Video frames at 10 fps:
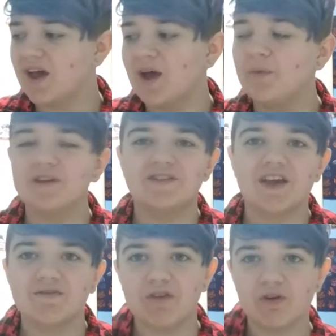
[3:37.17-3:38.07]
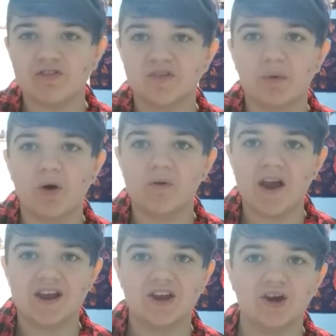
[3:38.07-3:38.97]
I would say vote in this poll
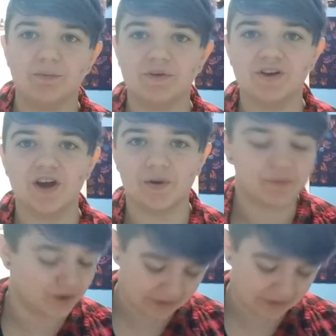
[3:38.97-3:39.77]
right here, but no.